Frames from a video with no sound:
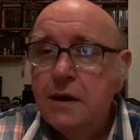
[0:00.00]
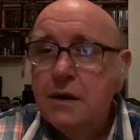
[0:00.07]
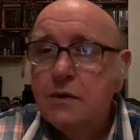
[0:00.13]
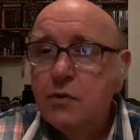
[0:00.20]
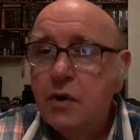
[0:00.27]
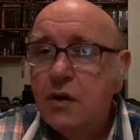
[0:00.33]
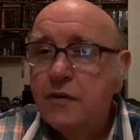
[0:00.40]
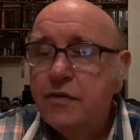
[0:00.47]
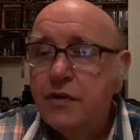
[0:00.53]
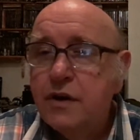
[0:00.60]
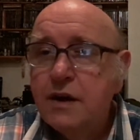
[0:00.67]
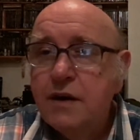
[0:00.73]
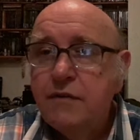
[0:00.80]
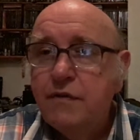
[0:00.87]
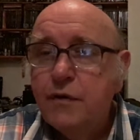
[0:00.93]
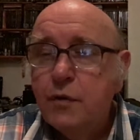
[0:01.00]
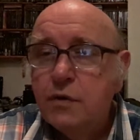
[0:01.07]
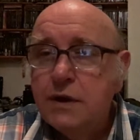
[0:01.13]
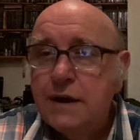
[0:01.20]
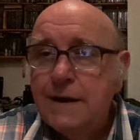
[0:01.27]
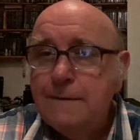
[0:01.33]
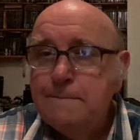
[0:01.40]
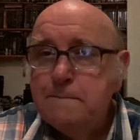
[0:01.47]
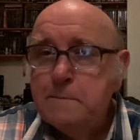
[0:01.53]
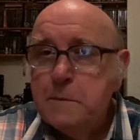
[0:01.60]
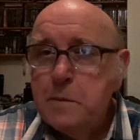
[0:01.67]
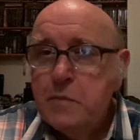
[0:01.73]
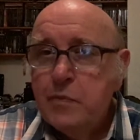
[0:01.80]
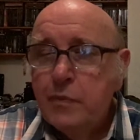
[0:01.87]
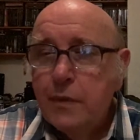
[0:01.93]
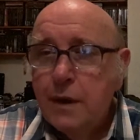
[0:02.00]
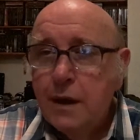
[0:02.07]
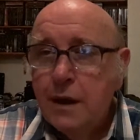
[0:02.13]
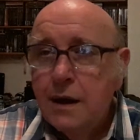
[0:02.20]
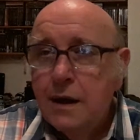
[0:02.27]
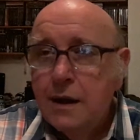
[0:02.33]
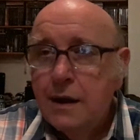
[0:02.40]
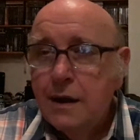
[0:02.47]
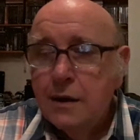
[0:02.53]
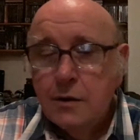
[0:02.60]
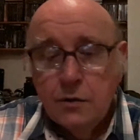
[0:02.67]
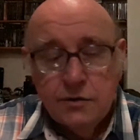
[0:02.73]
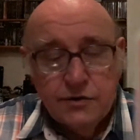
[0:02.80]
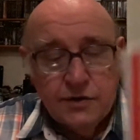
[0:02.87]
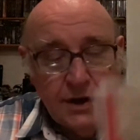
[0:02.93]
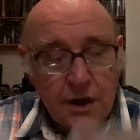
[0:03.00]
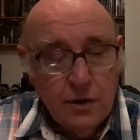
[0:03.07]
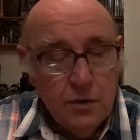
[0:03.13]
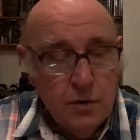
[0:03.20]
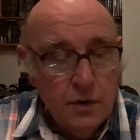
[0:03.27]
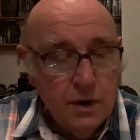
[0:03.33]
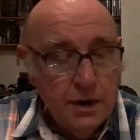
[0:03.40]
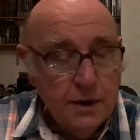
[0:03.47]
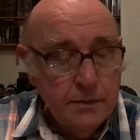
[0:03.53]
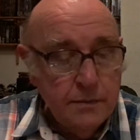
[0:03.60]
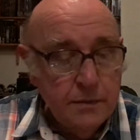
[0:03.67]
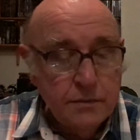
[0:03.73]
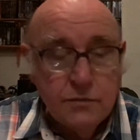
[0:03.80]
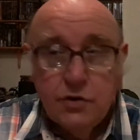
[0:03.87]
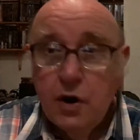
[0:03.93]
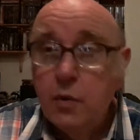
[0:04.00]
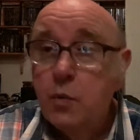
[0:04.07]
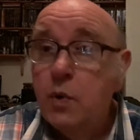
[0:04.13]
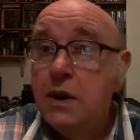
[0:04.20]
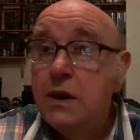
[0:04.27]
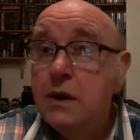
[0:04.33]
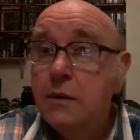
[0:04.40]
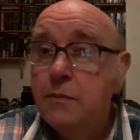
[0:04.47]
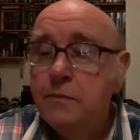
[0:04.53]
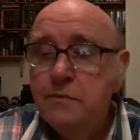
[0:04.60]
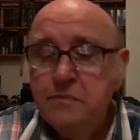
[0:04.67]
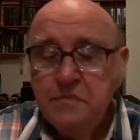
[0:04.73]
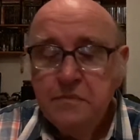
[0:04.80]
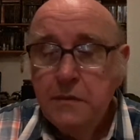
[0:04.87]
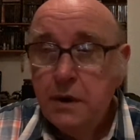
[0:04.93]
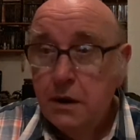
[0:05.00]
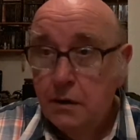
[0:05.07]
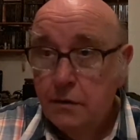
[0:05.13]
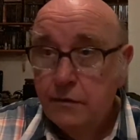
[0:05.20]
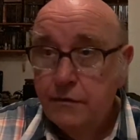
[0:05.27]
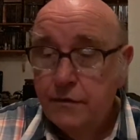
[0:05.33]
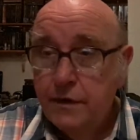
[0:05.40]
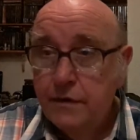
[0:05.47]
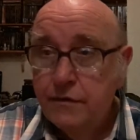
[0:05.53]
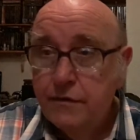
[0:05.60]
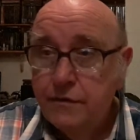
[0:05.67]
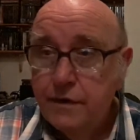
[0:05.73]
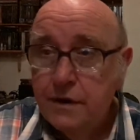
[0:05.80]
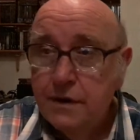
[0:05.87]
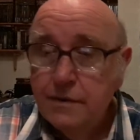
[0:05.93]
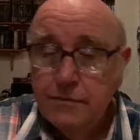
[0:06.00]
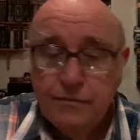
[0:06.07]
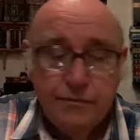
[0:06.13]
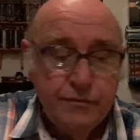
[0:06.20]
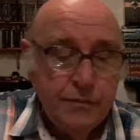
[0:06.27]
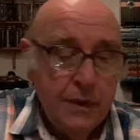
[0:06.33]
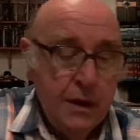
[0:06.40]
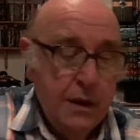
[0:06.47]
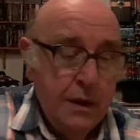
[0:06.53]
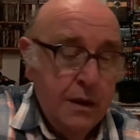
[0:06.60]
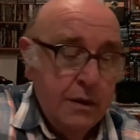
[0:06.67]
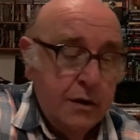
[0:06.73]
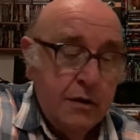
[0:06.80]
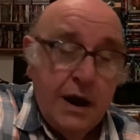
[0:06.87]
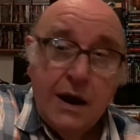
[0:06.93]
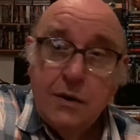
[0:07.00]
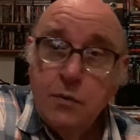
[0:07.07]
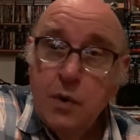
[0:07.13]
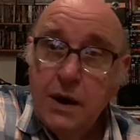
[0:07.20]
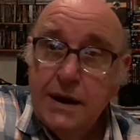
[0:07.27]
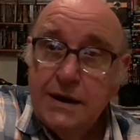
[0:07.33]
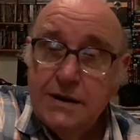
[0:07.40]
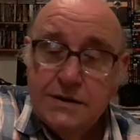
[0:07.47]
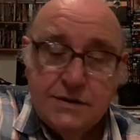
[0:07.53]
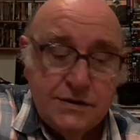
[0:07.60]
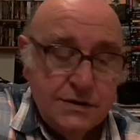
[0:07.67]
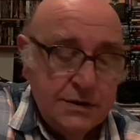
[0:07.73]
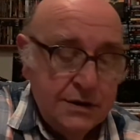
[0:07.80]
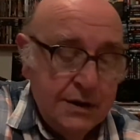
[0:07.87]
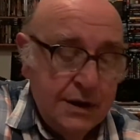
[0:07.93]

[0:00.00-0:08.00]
12, 13, 14. And also John Wyndham, of Kraken Wakes,